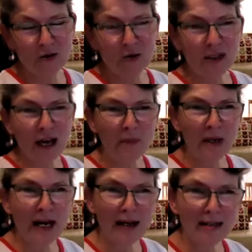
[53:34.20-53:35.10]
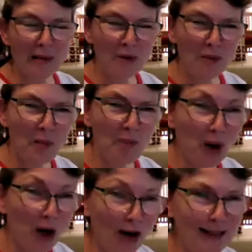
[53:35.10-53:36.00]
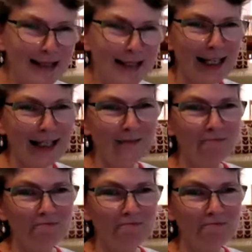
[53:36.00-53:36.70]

would that be an acceptable policy?